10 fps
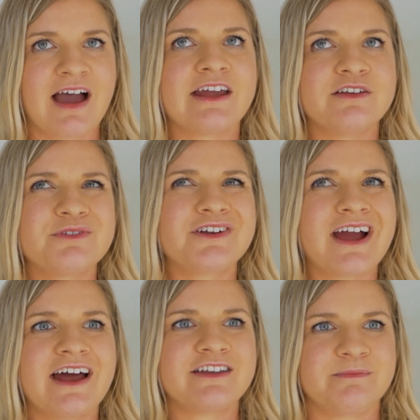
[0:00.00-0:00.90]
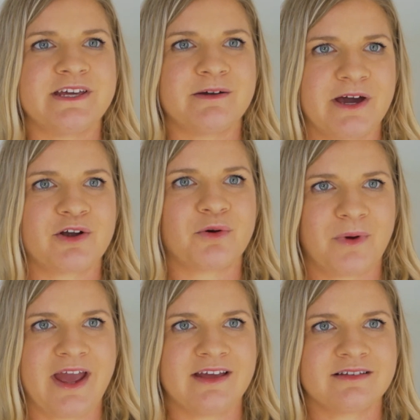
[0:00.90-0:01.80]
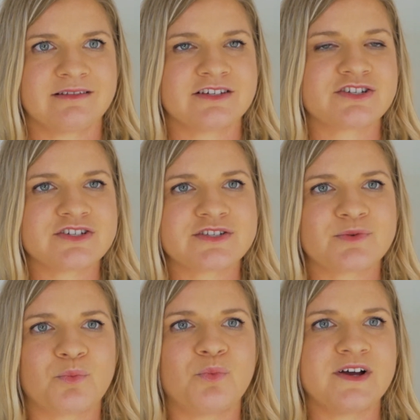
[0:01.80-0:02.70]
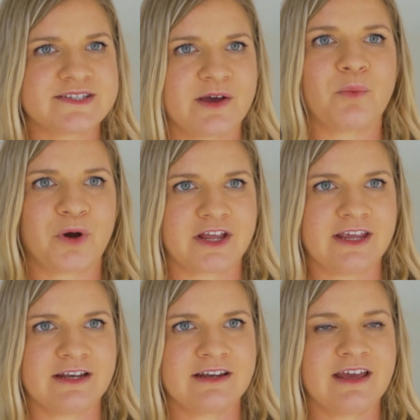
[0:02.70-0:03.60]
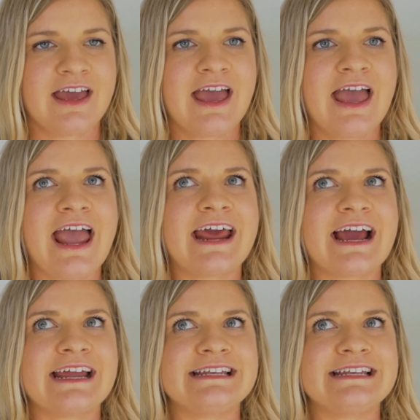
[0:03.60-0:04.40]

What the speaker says: I knew there had to be a better way. This just wasn't working. And I